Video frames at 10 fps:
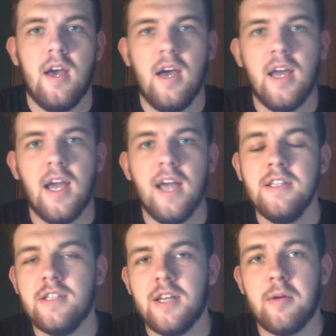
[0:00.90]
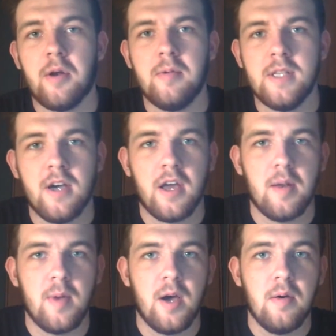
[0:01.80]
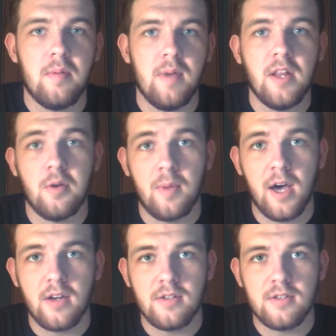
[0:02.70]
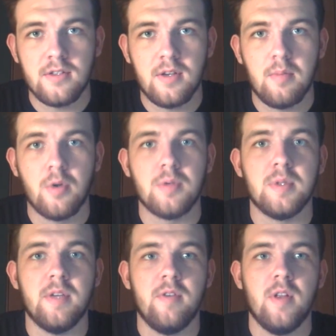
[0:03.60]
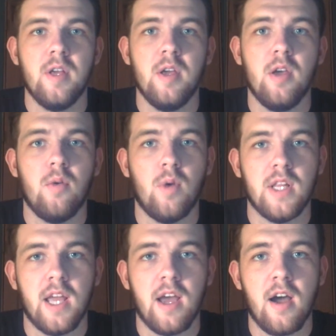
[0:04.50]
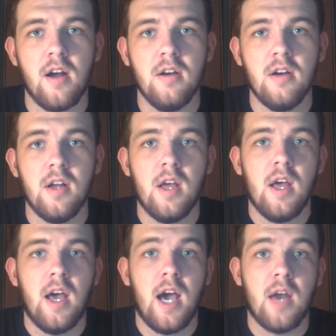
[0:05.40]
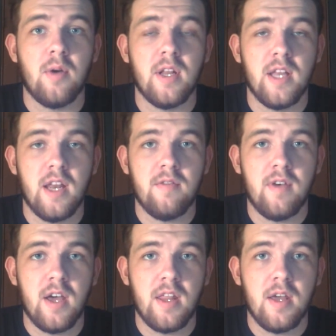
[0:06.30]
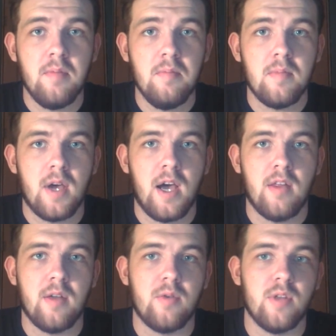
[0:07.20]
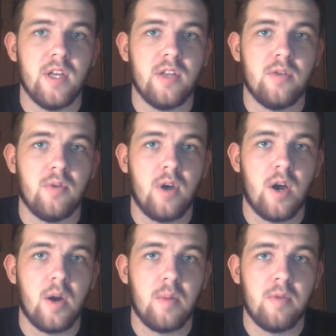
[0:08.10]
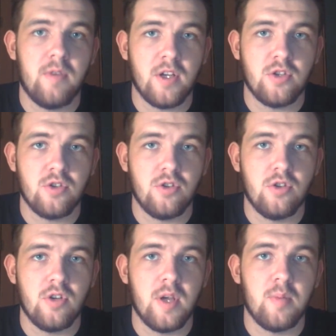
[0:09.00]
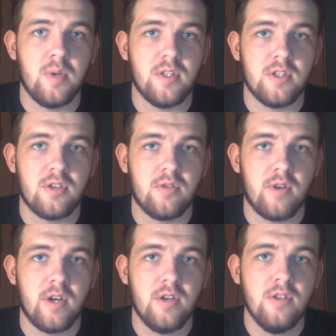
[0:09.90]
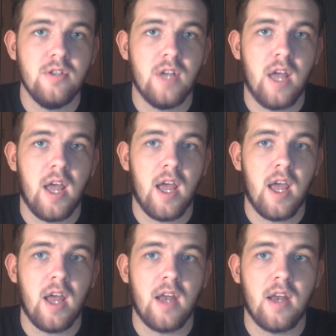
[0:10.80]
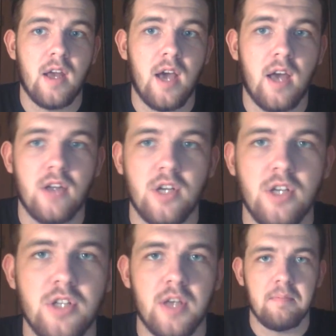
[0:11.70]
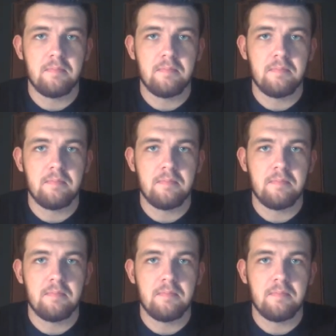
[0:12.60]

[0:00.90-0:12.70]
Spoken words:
Hi guys, today we're going to be talking about mental models. More specifically, what they are, how to identify them, how they relate to our professional and business careers, and how to change them.